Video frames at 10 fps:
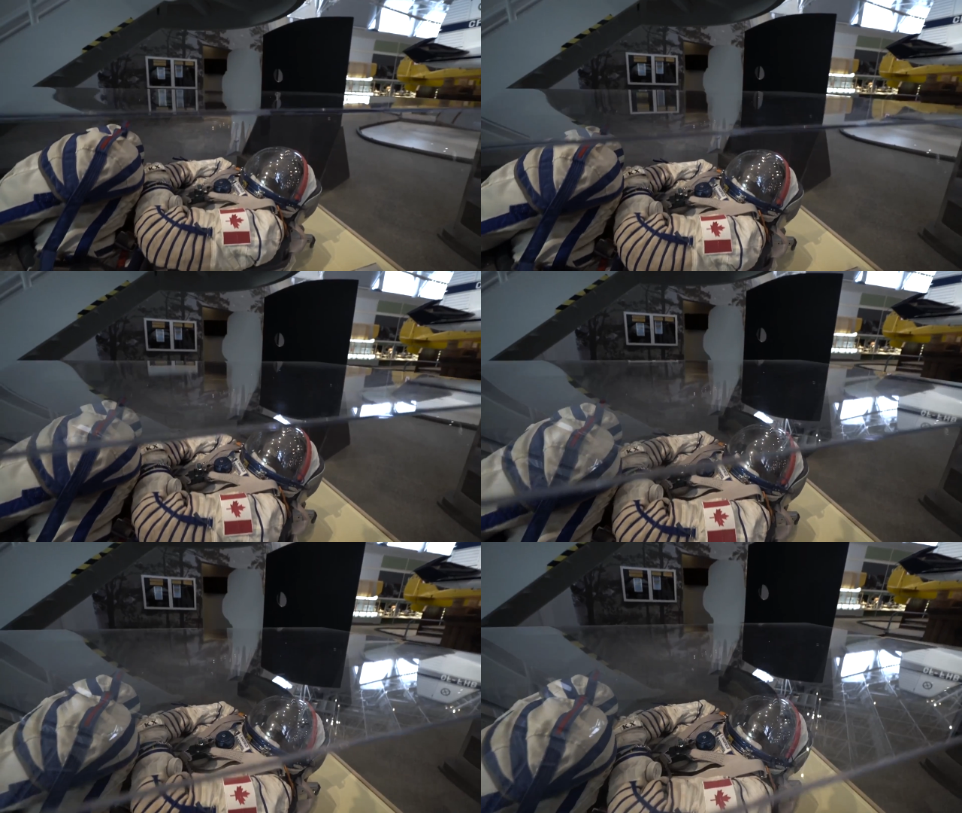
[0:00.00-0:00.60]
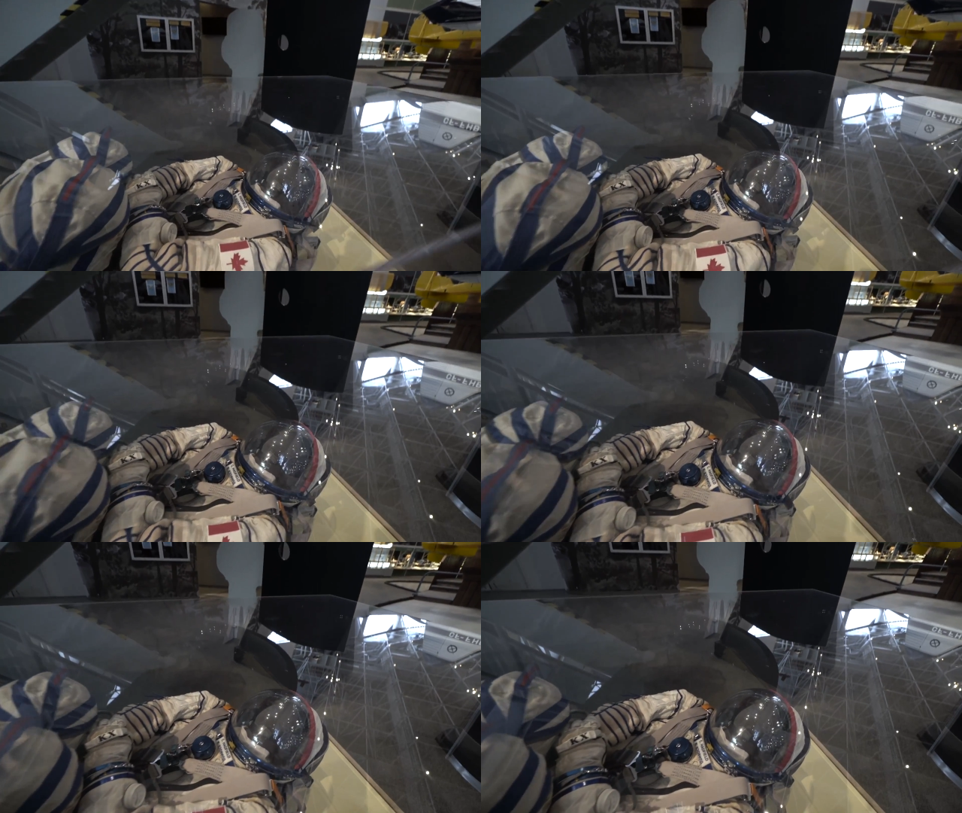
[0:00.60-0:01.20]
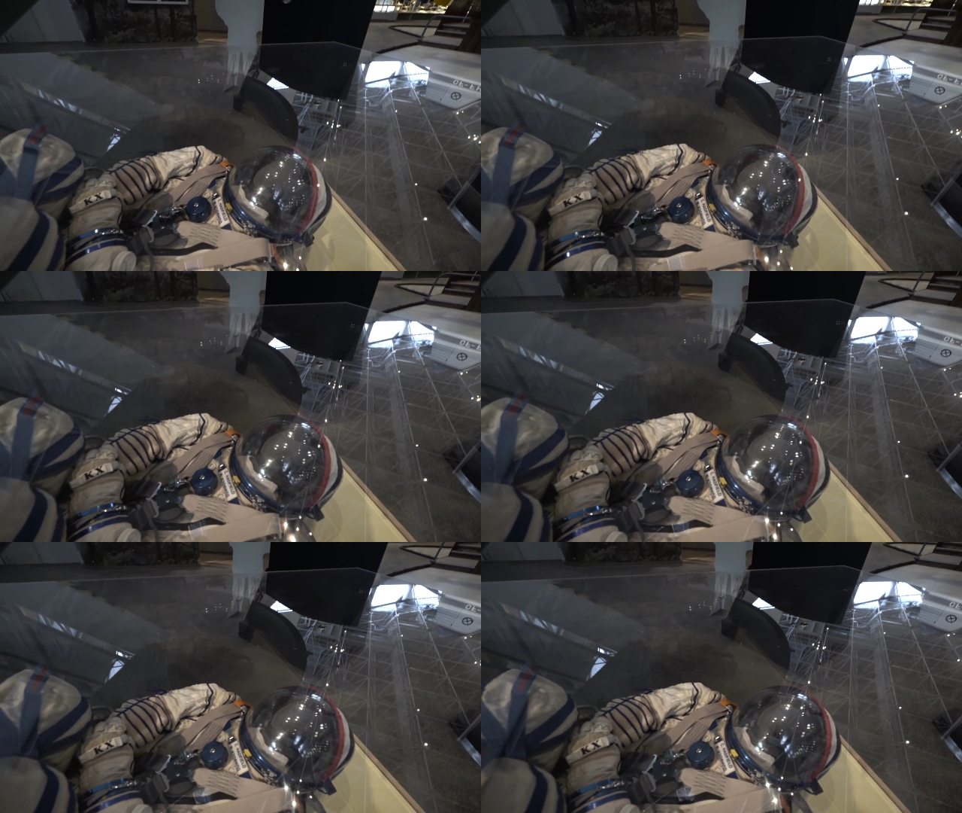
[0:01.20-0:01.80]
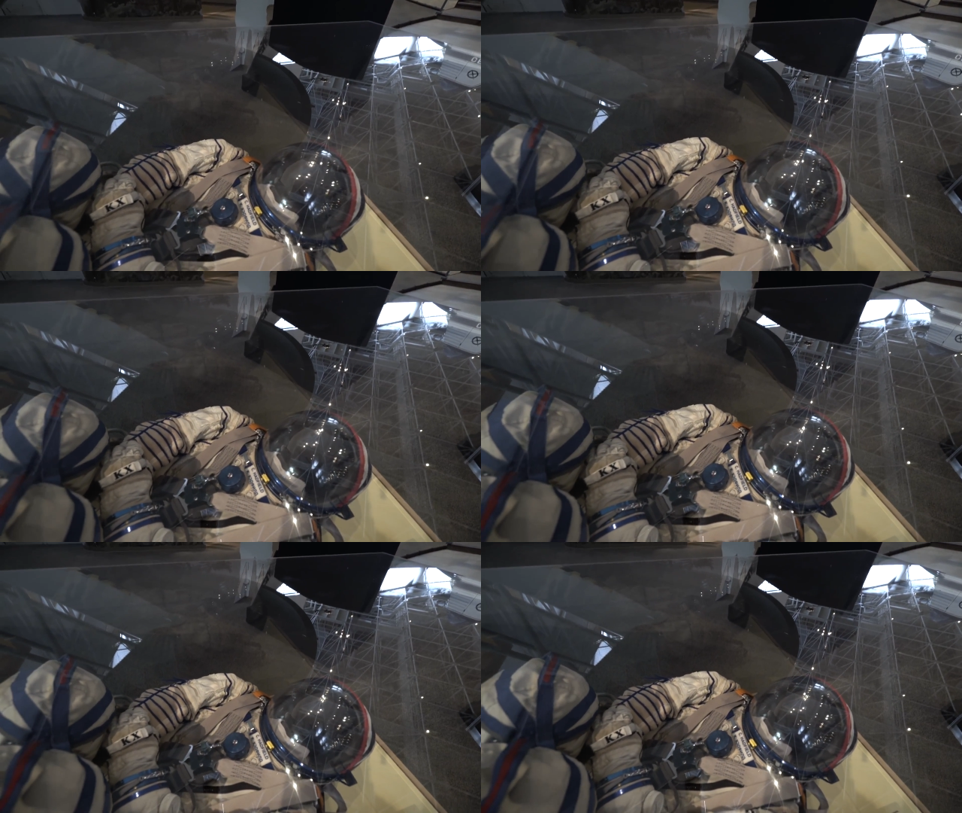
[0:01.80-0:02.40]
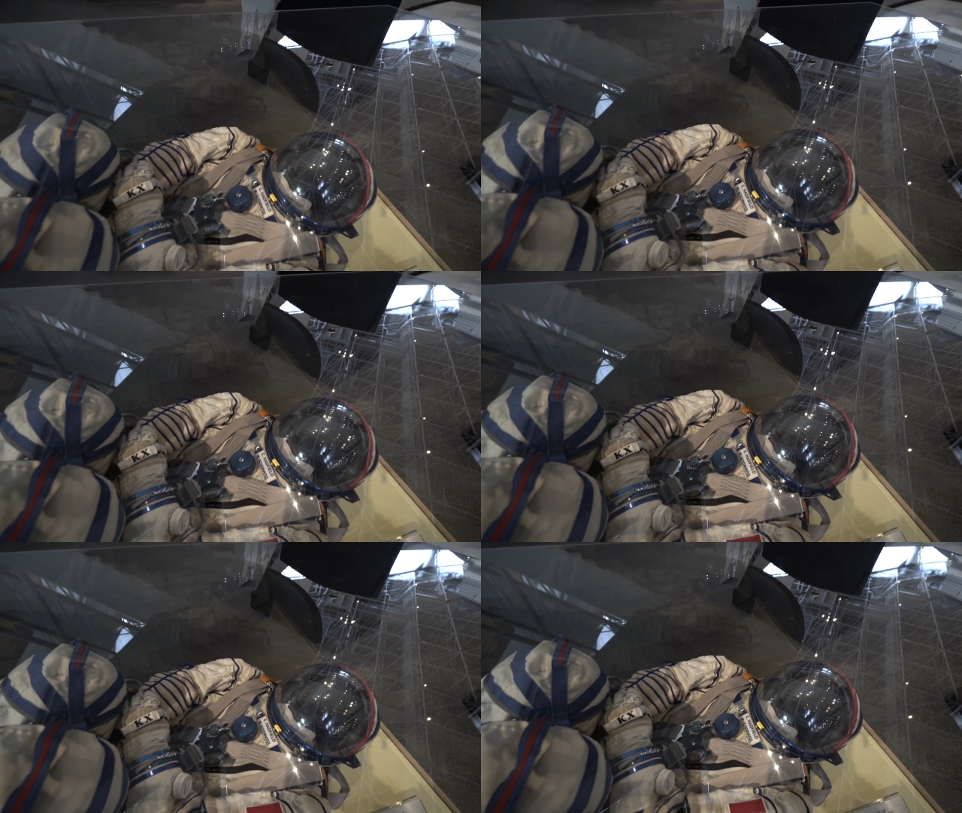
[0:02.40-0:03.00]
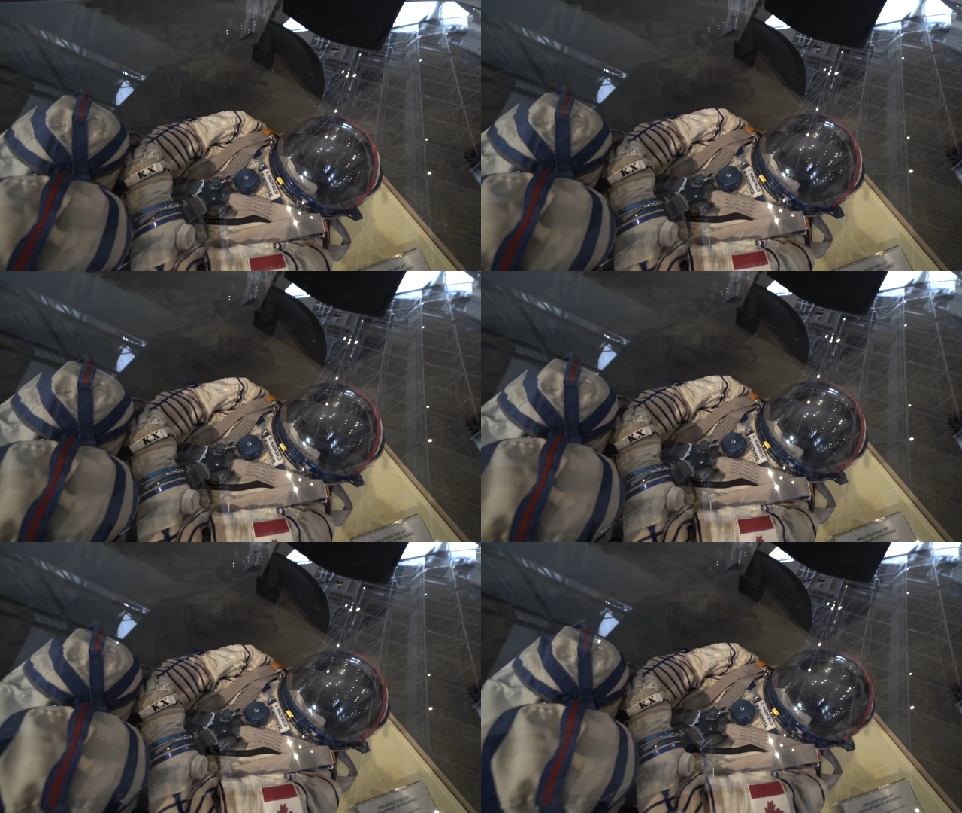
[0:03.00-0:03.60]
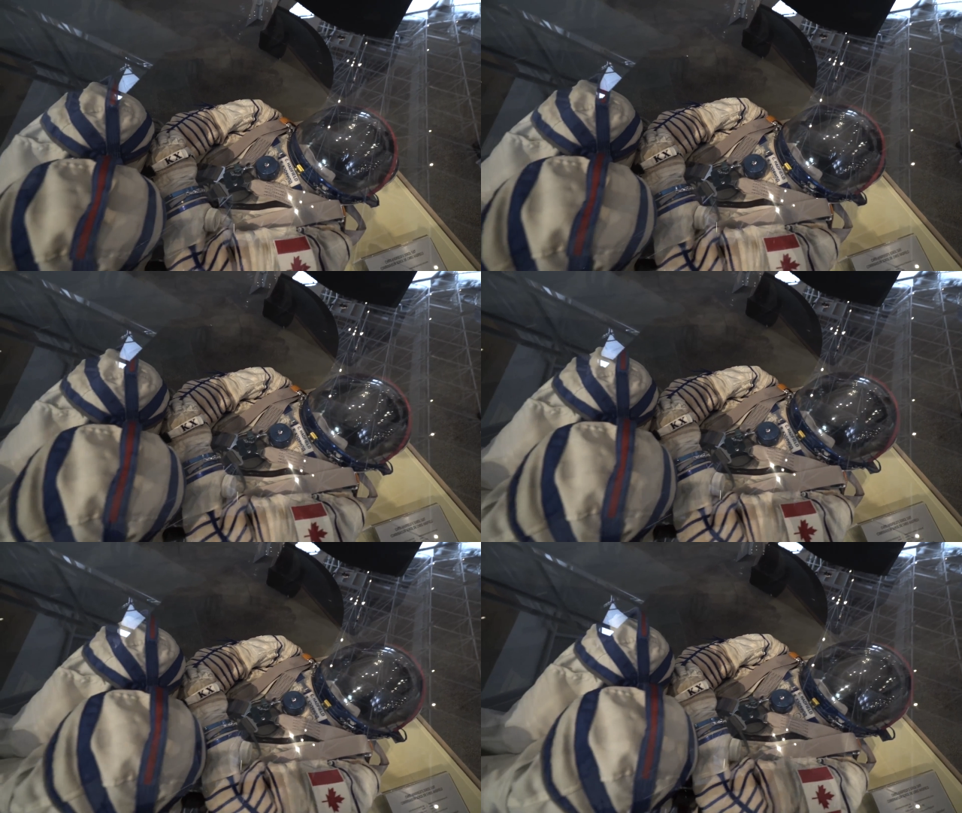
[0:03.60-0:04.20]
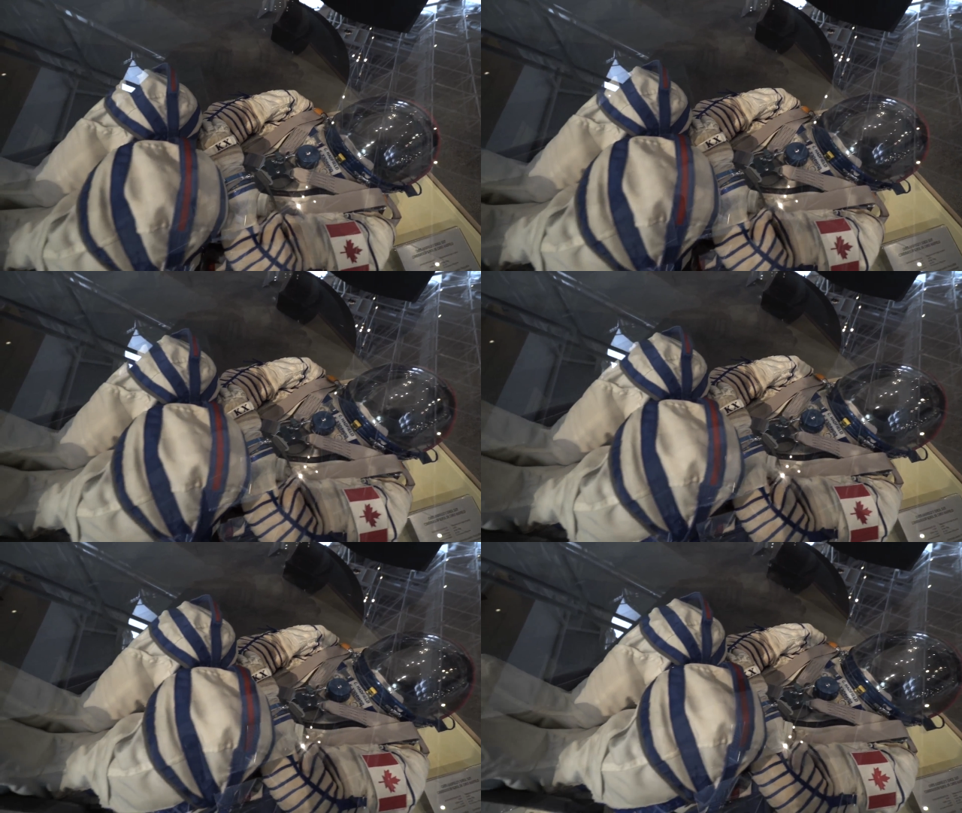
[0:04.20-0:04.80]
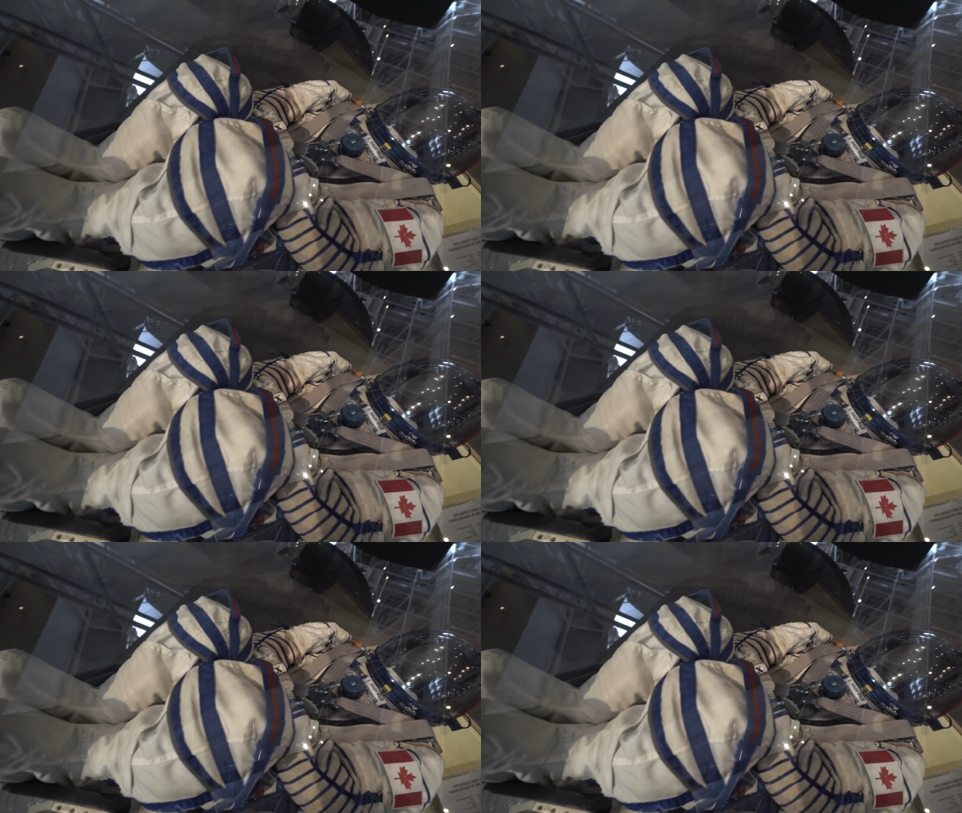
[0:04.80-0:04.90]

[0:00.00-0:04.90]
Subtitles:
(no speaker visible)